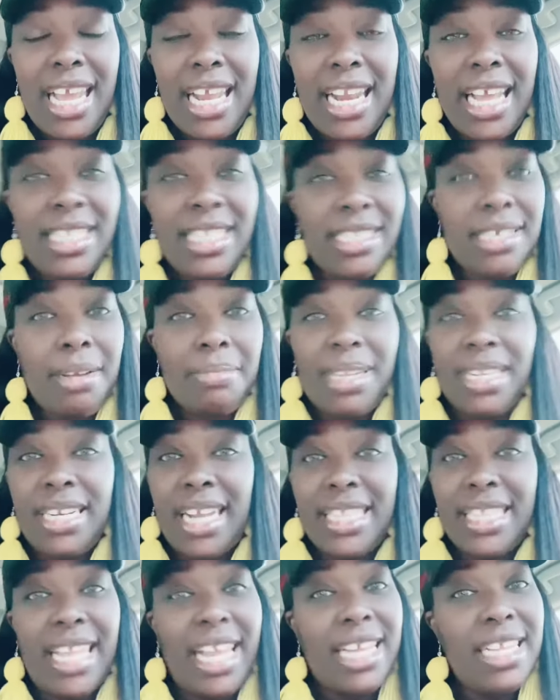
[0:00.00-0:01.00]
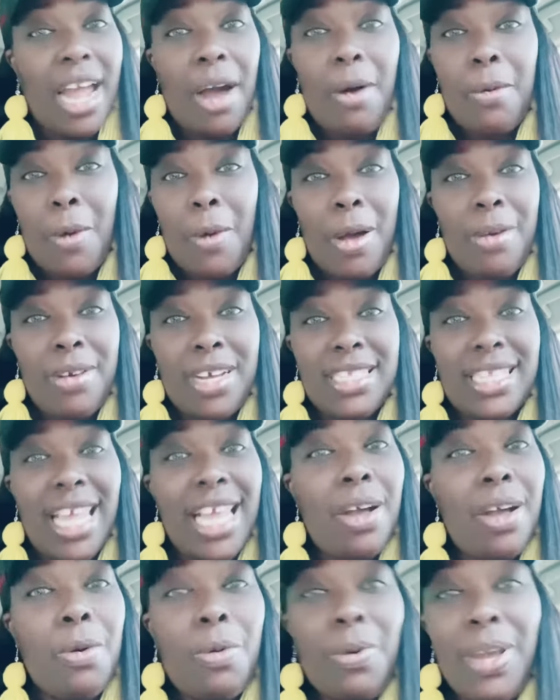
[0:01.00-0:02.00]
and that's something that they don't want, because
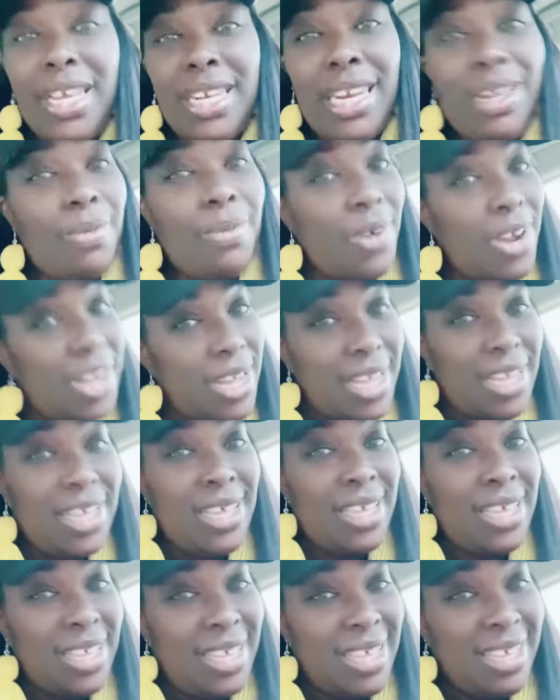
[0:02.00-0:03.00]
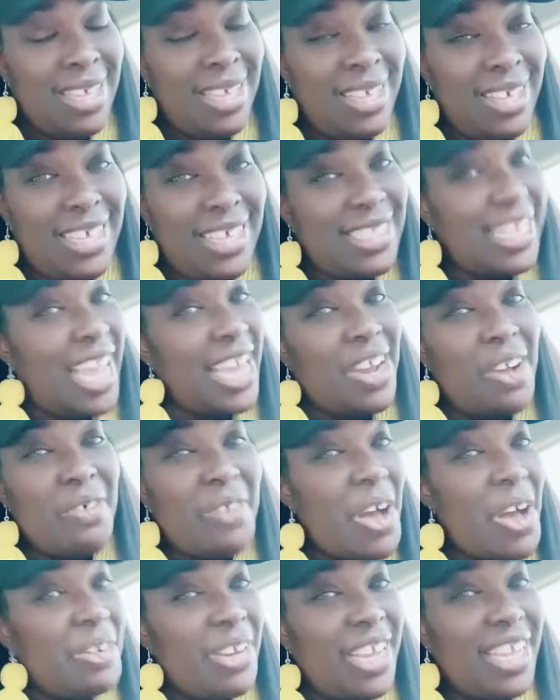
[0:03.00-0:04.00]
they're gonna quickly run, because they don't
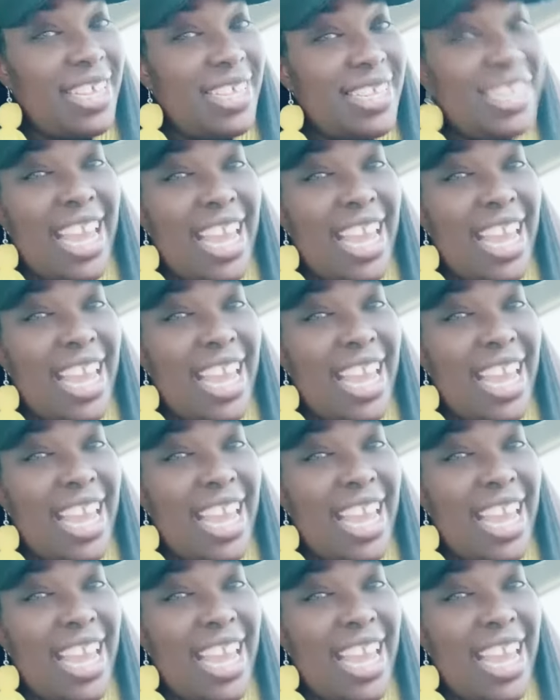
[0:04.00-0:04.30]
want it.